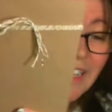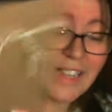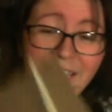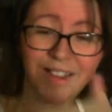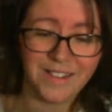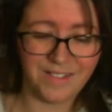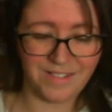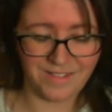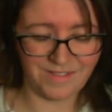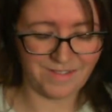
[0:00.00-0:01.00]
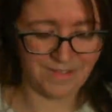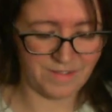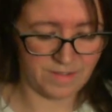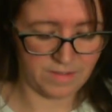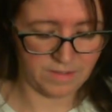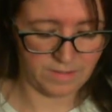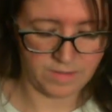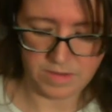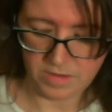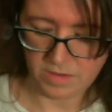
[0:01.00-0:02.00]

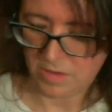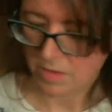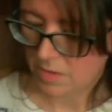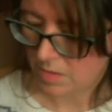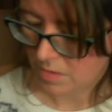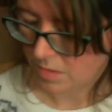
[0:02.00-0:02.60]
[no speech]